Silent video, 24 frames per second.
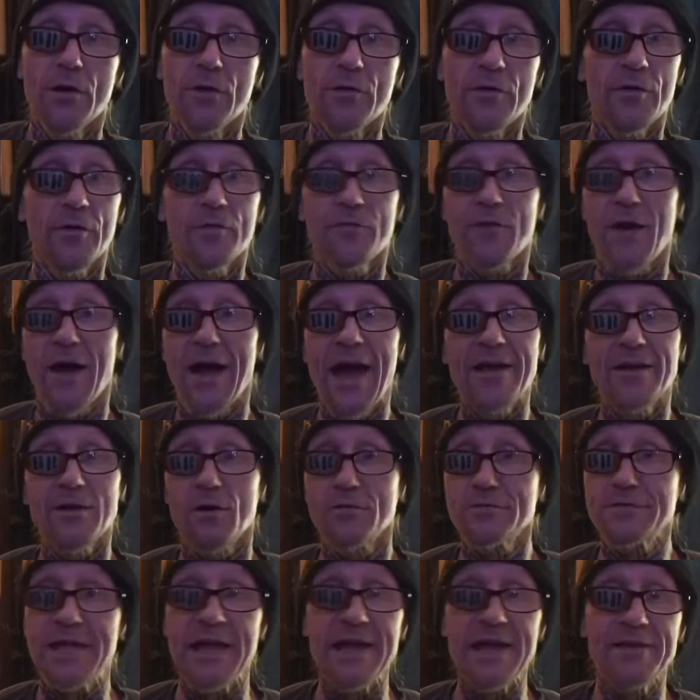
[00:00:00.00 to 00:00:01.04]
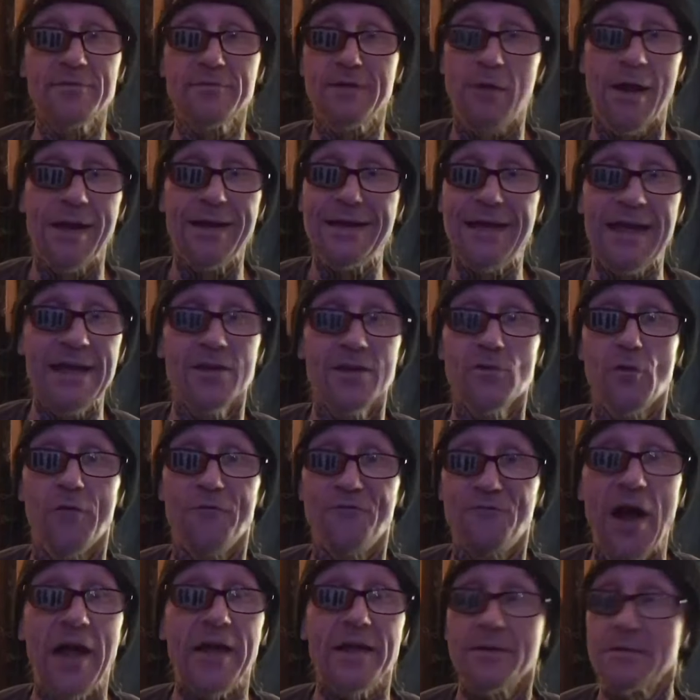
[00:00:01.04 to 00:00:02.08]
Or if I had, I was getting ready to get into a
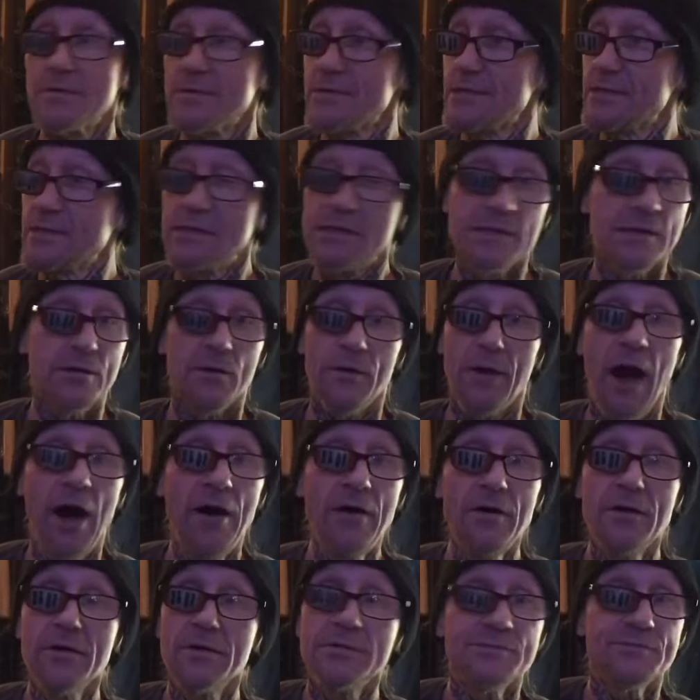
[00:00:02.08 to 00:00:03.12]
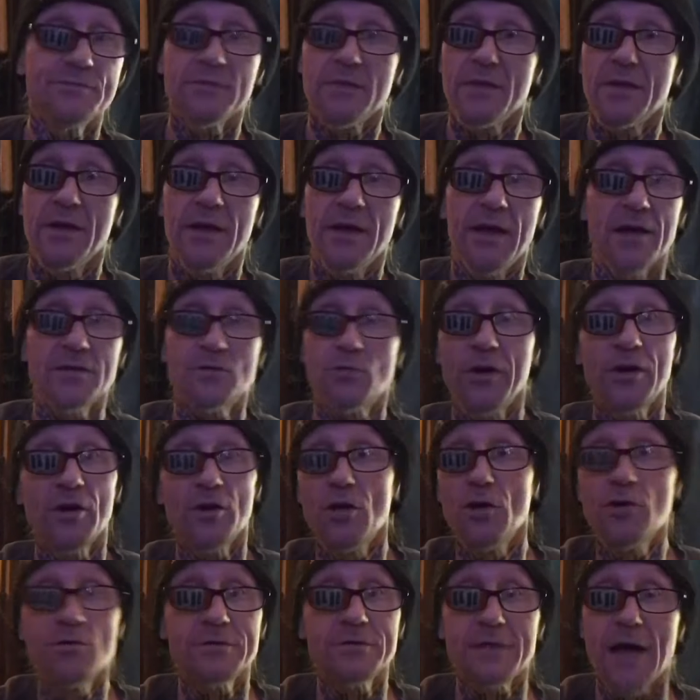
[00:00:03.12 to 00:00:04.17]
fight. Well, it's win or
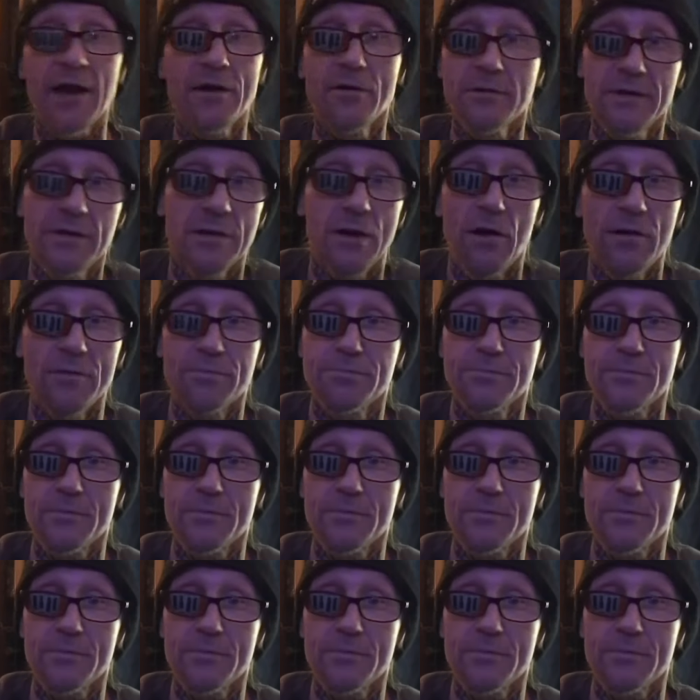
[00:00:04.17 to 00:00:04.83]
lose. I don't. You know.